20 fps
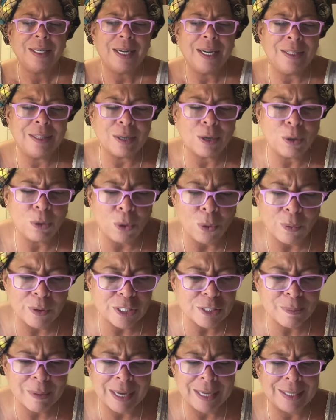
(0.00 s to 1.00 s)
In the
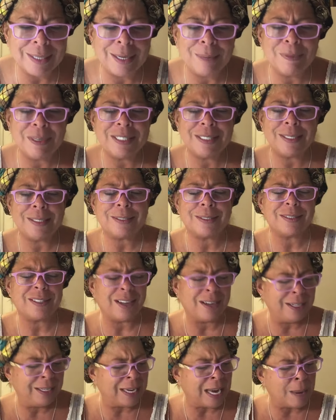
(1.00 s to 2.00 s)
glorious mighty name of Jesus.
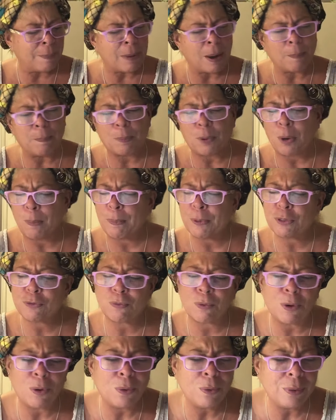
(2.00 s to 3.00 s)
Honey, I'm on Purpose
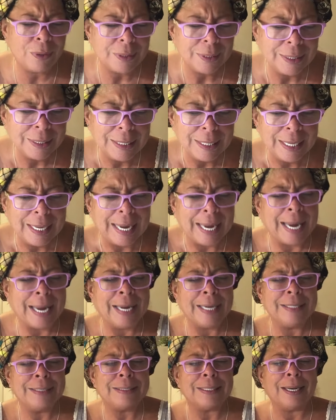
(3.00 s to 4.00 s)
Road
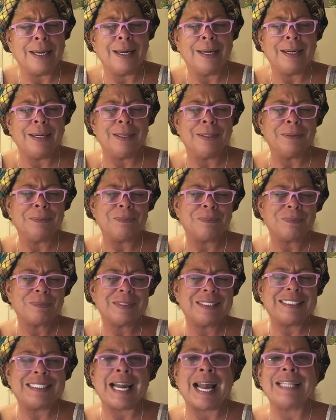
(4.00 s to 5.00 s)
and uh,
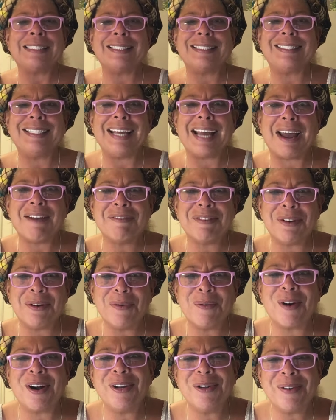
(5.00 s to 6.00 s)
Sanctity
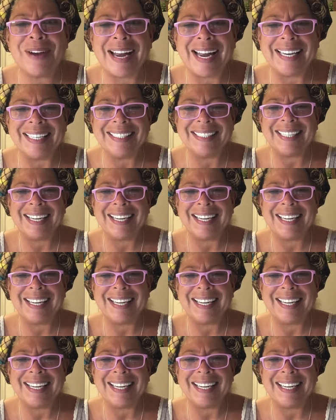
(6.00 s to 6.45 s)
Avenue. Where you at?